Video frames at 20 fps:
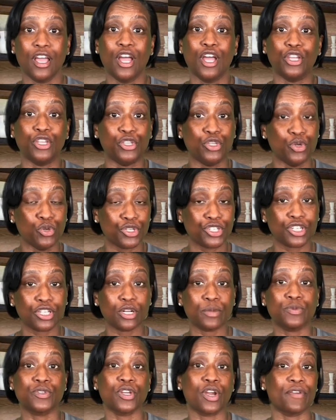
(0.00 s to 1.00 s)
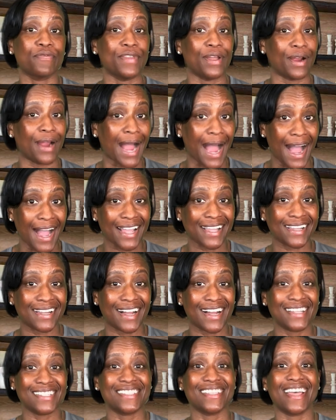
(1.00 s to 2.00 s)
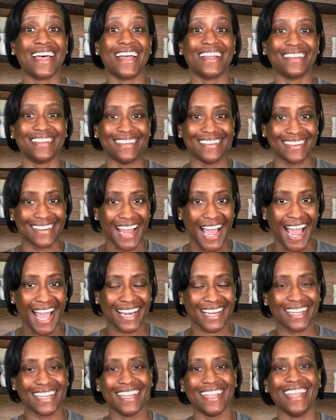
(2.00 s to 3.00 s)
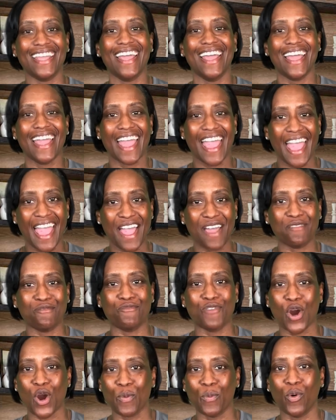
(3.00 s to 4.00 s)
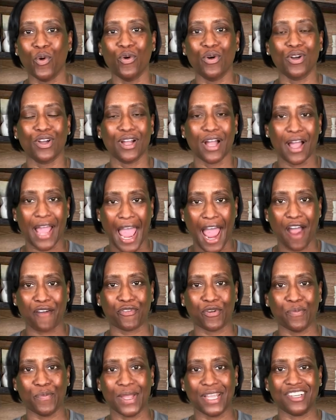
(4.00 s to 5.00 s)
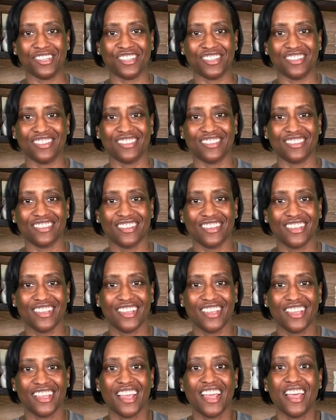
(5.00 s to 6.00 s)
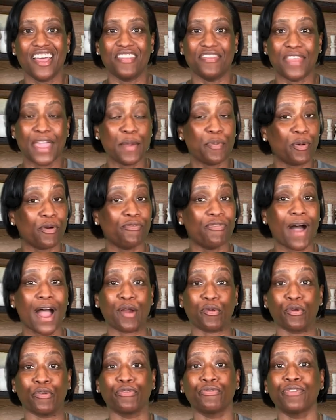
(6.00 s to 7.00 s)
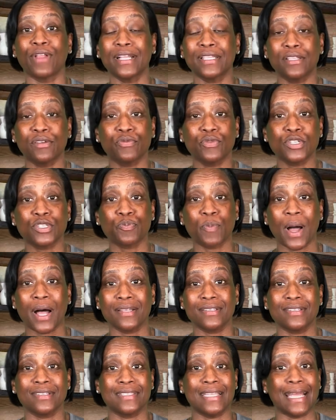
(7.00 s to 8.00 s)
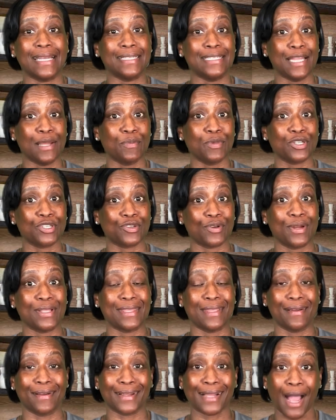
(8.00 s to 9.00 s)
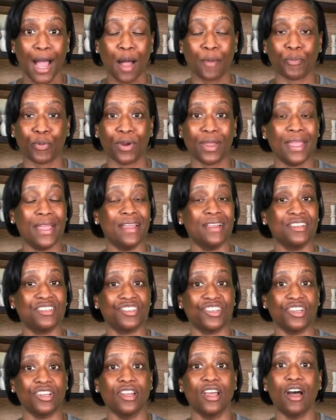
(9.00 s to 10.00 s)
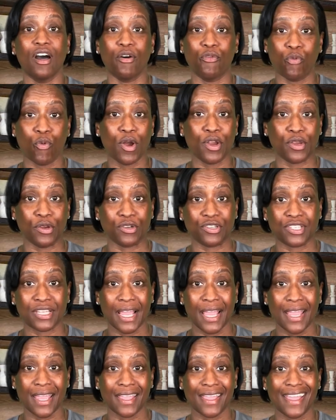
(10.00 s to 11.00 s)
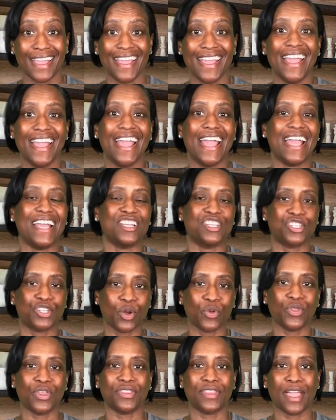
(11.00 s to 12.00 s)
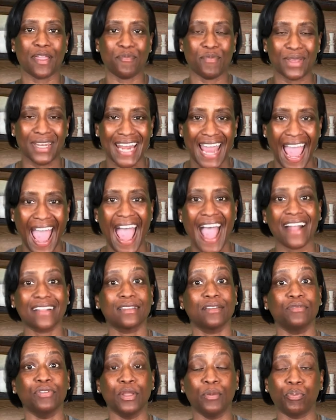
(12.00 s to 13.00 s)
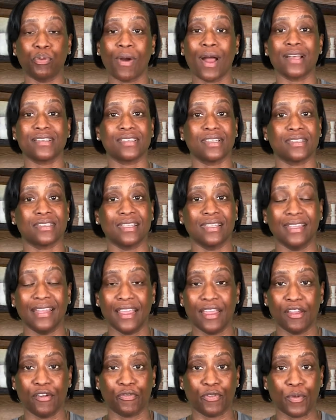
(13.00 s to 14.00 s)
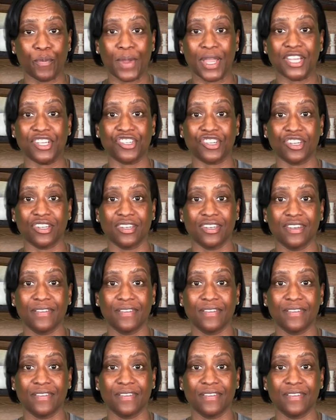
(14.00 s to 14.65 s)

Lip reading: You should observe their eye contact, nodding, and verbal affirmations. They provide reflective responses that demonstrate their comprehension of what you're saying and show that they've been actively processing the information.